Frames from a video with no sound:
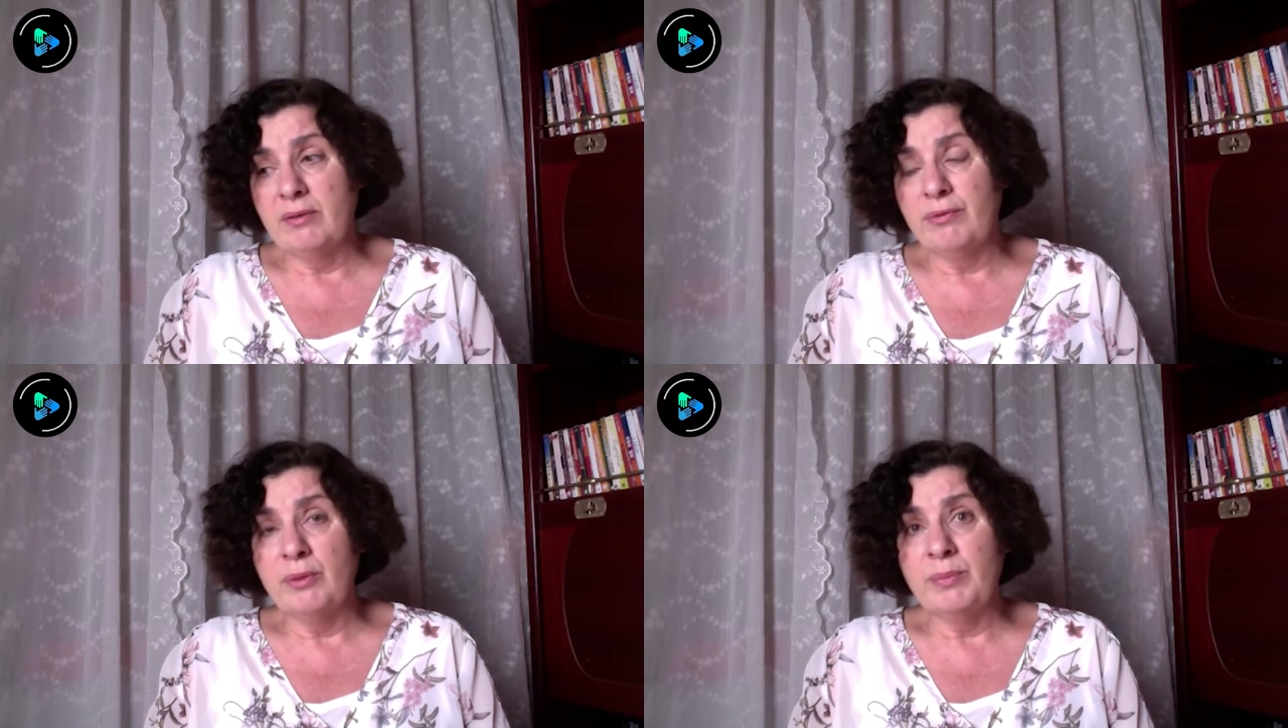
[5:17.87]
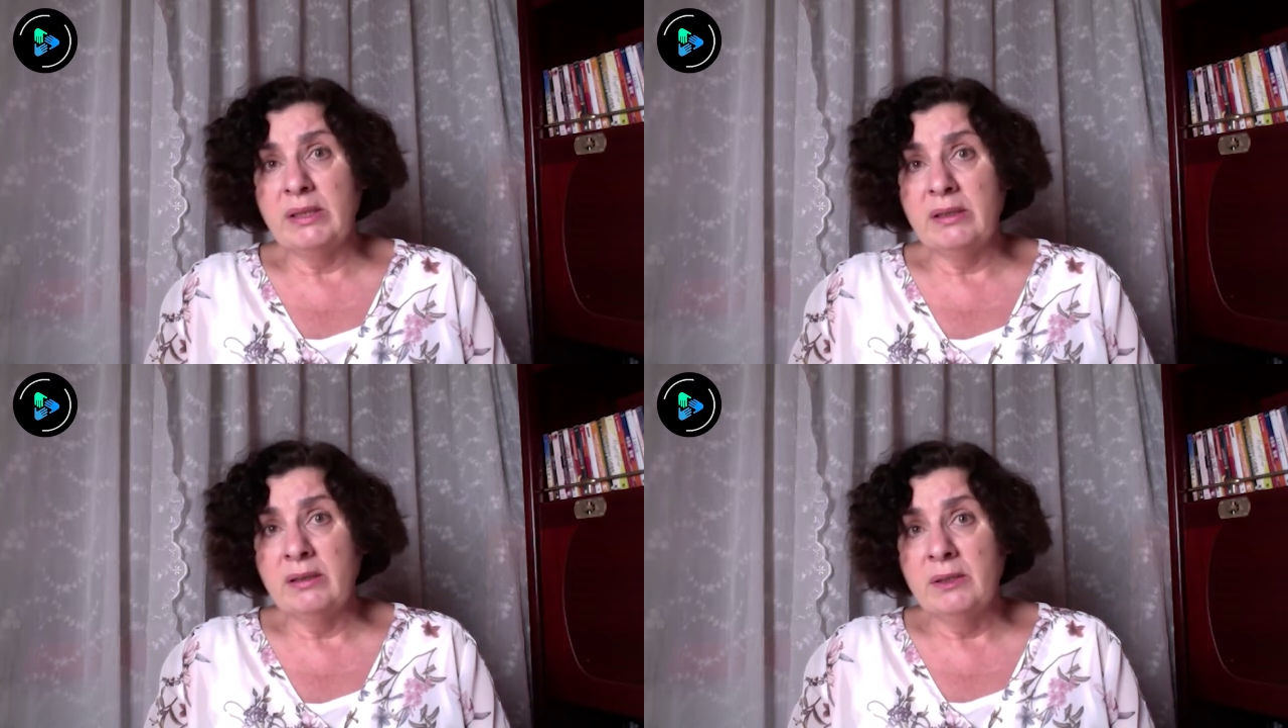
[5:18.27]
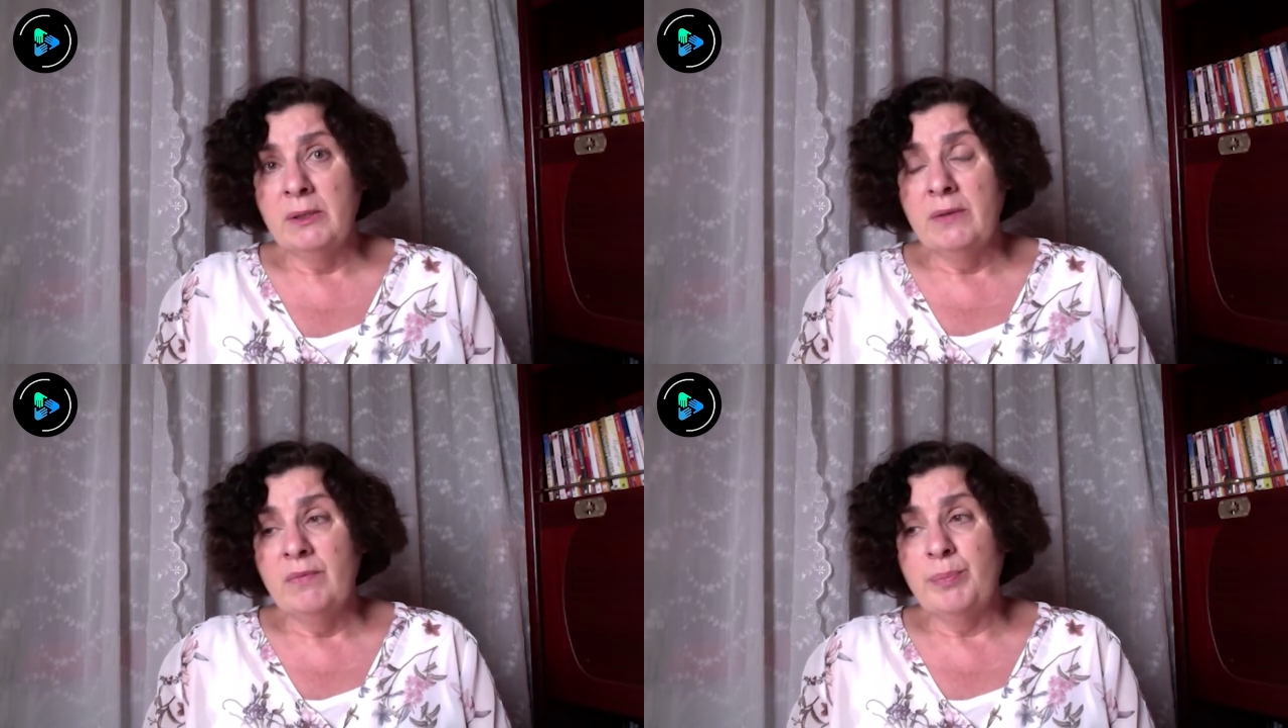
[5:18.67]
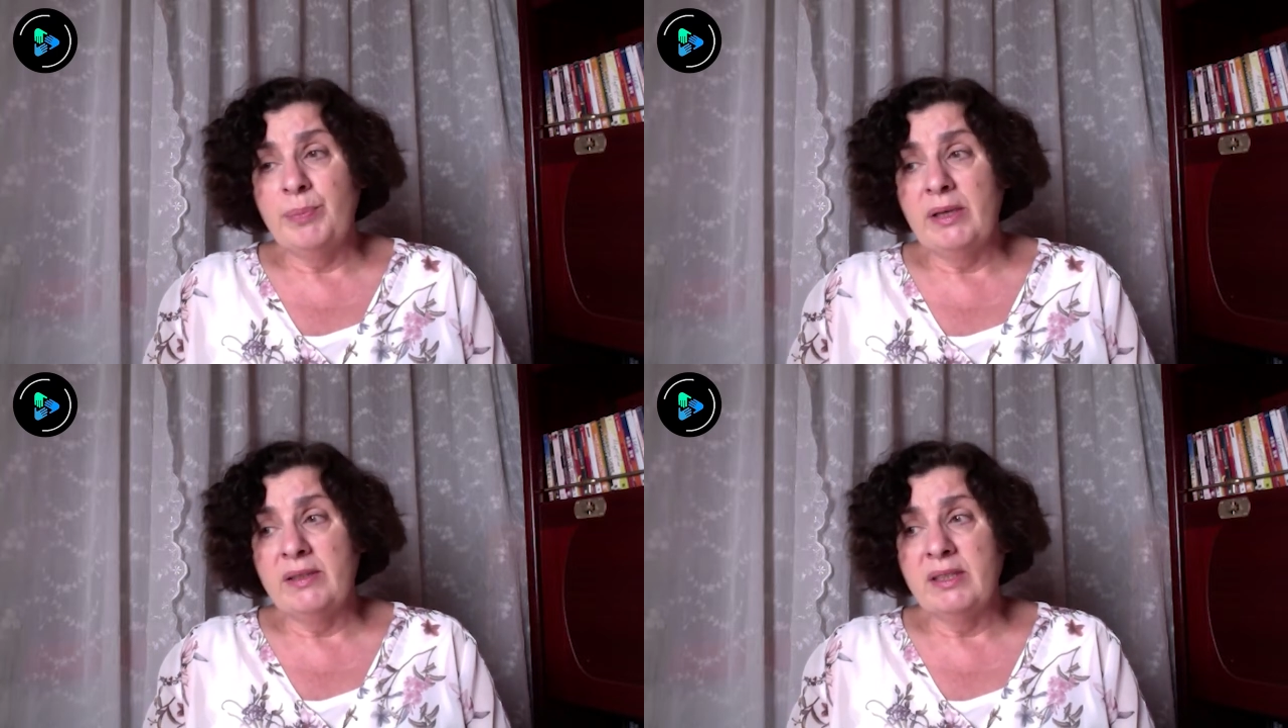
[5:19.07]
For me, the
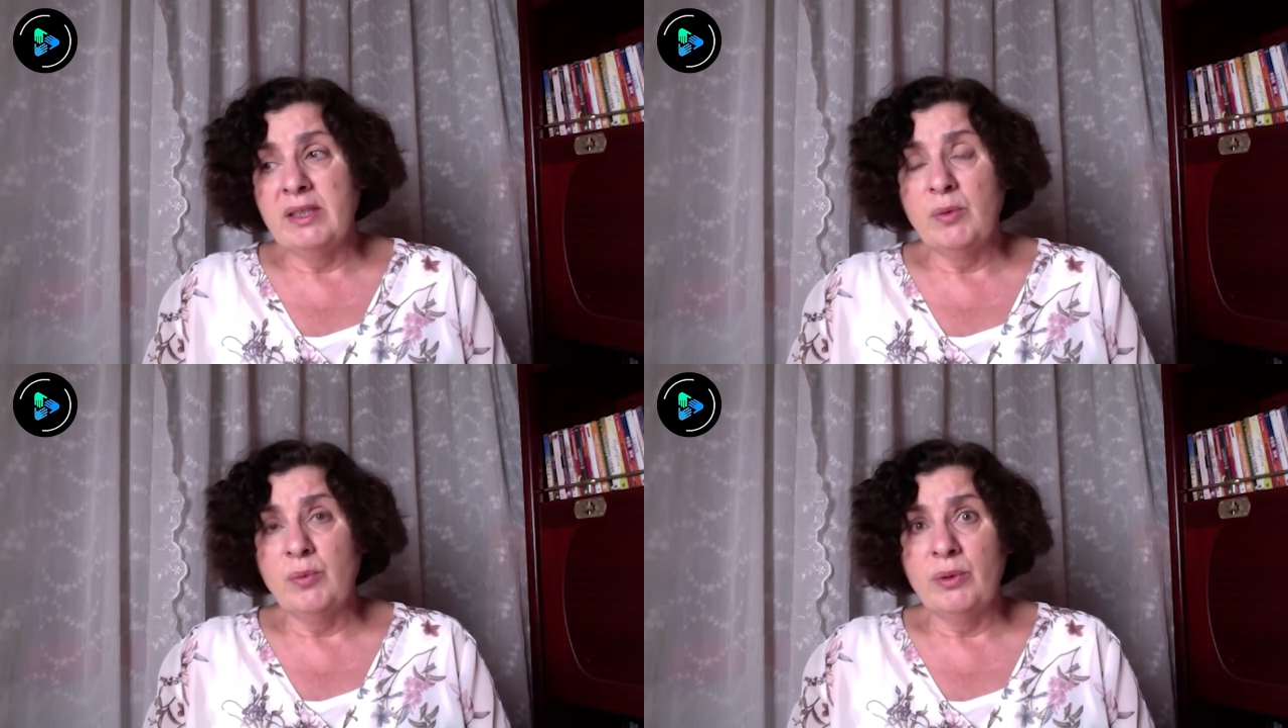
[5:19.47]
pacing